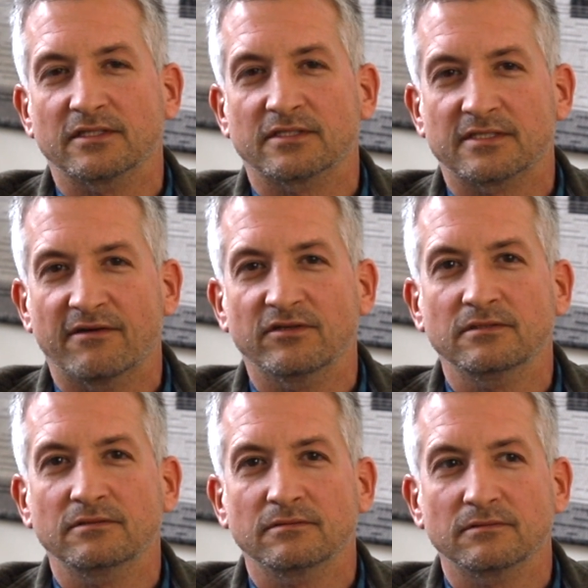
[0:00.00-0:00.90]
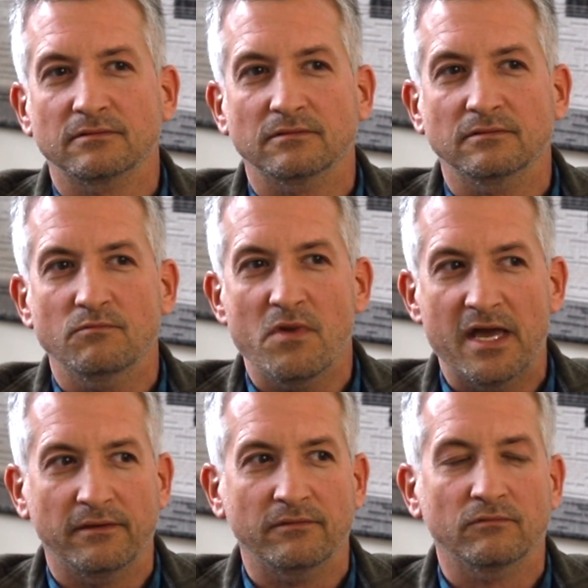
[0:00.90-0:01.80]
7
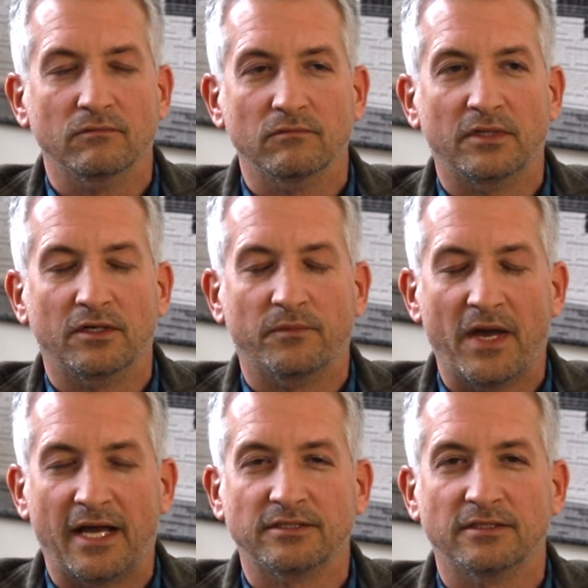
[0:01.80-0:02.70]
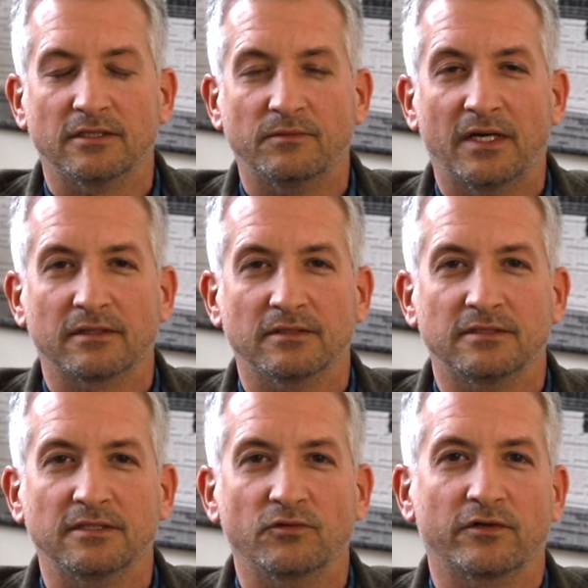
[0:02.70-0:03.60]
men that are passionate about
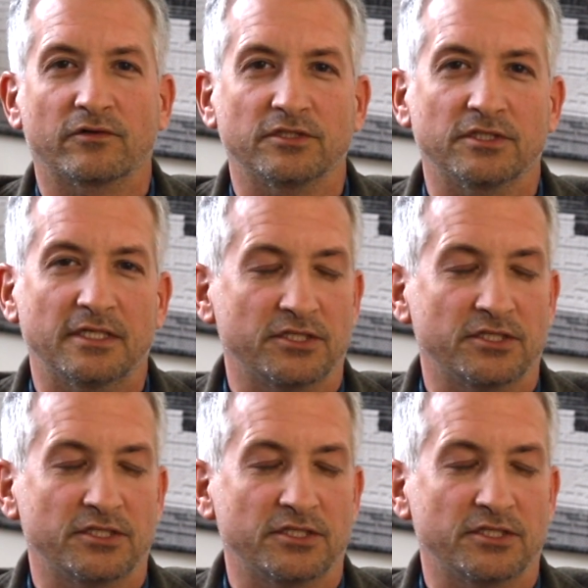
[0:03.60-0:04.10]
continuing Christian